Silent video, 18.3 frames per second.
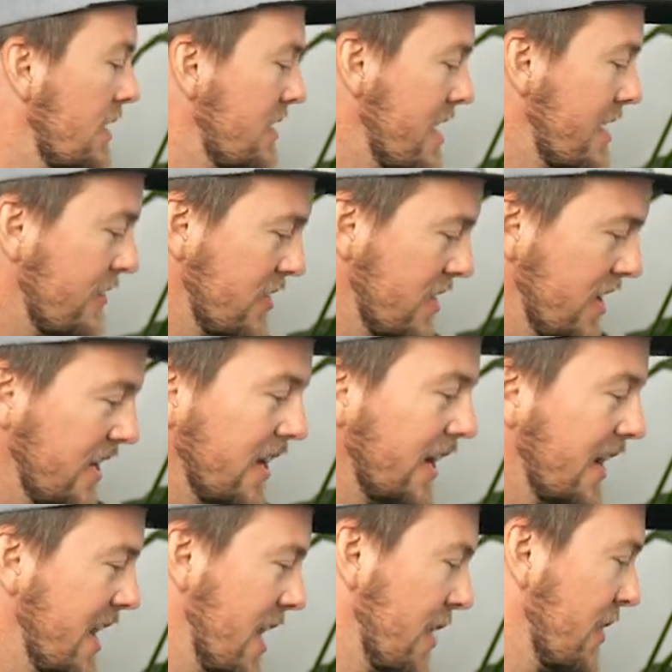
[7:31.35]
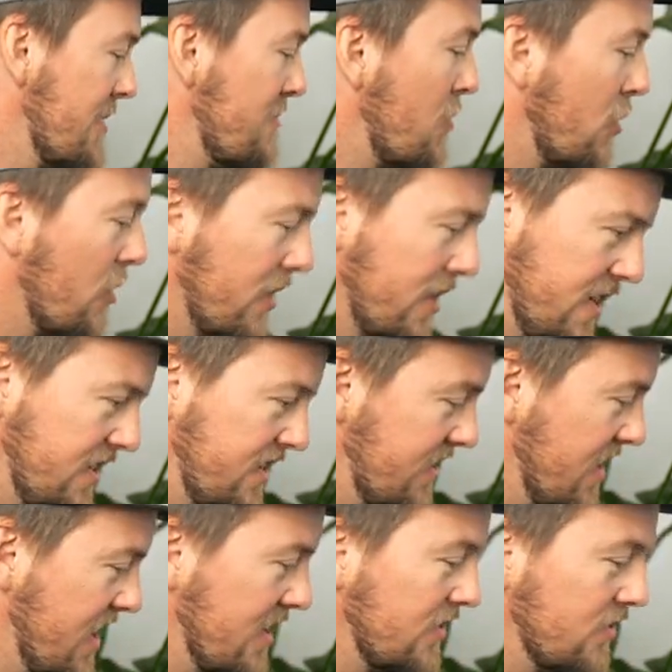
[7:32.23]
Never need to carry more, he
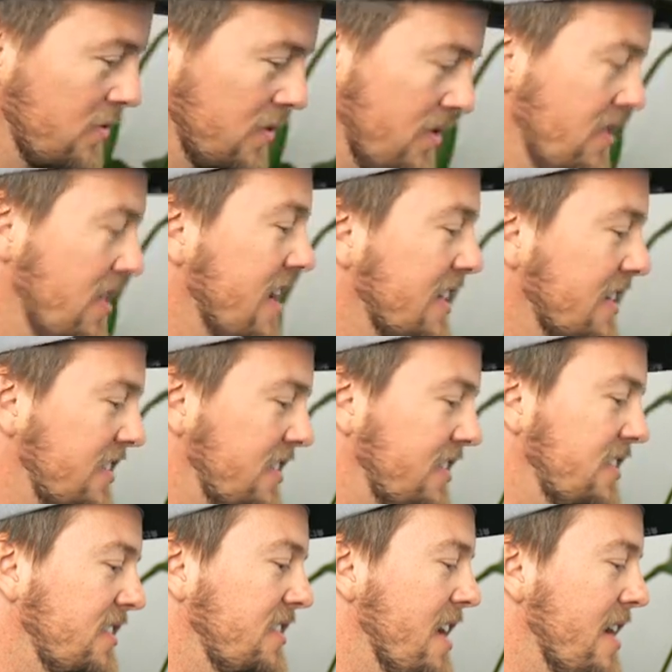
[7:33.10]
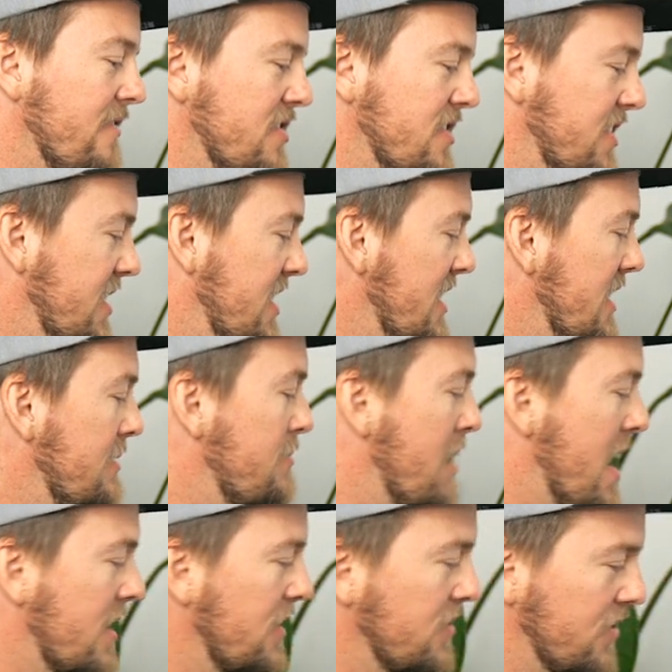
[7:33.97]
says, with like 17
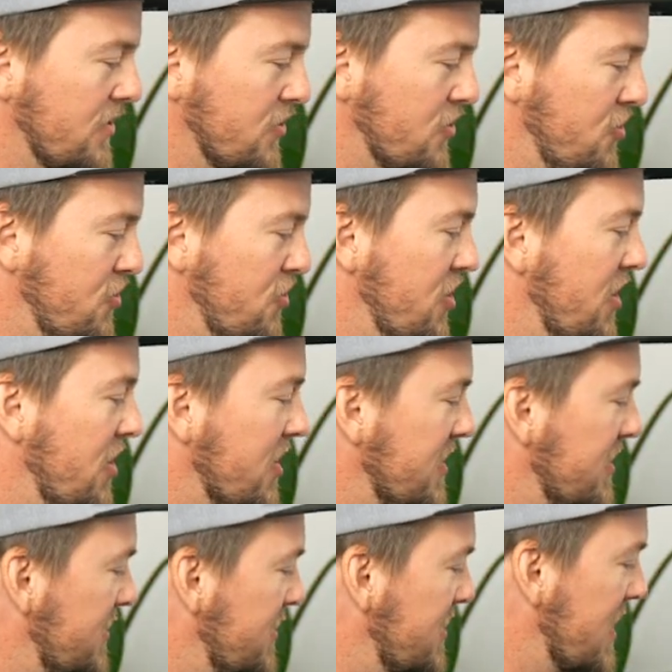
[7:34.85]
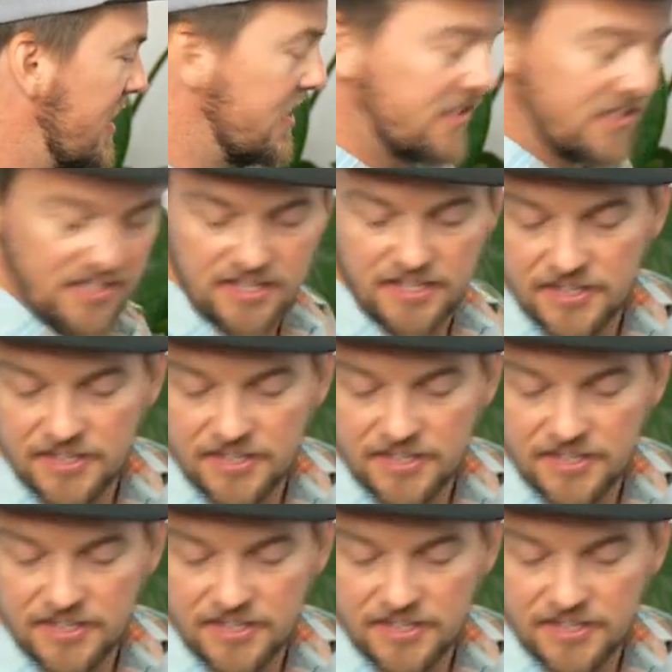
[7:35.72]
pounds of shit on his desk.